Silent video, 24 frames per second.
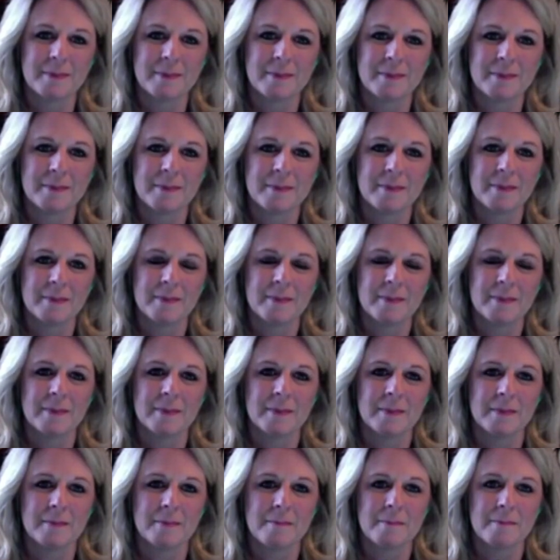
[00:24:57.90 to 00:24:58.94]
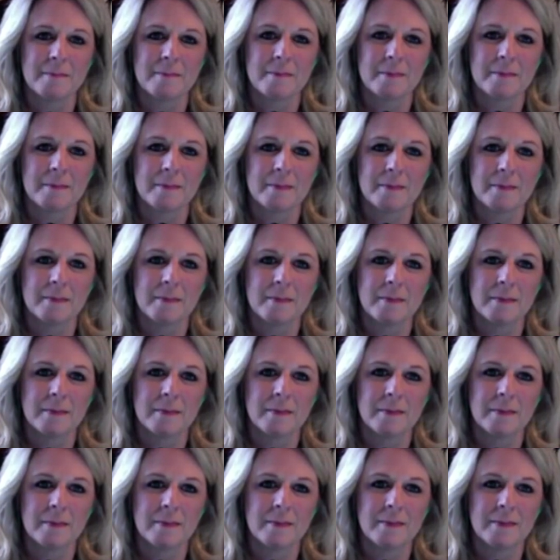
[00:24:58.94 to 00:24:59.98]

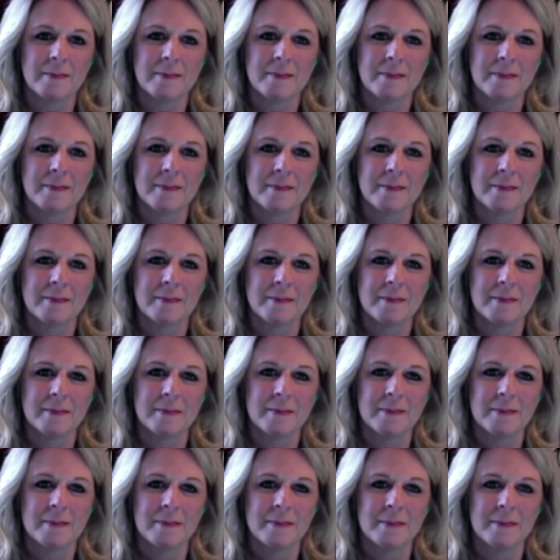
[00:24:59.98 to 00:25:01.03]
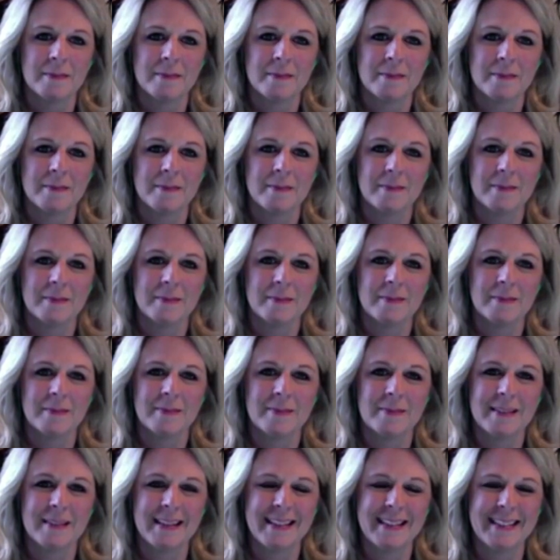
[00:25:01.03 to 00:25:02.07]

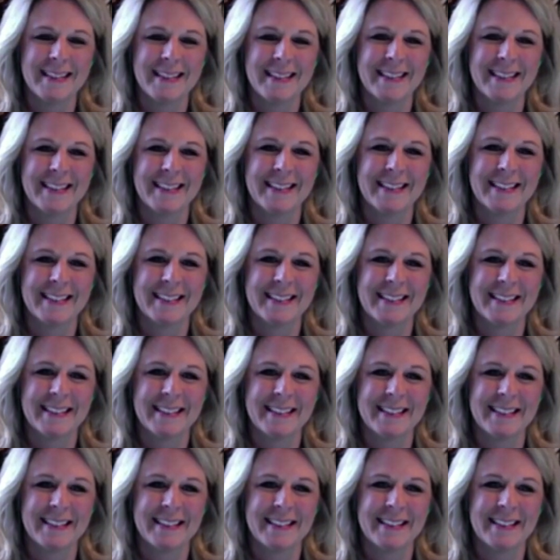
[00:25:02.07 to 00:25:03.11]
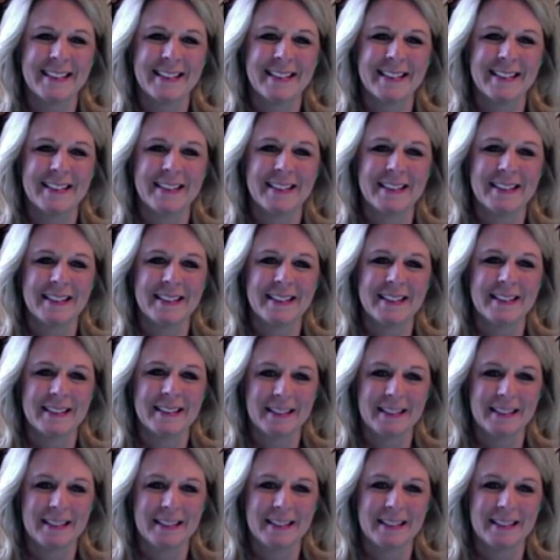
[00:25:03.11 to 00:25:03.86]
[no speech]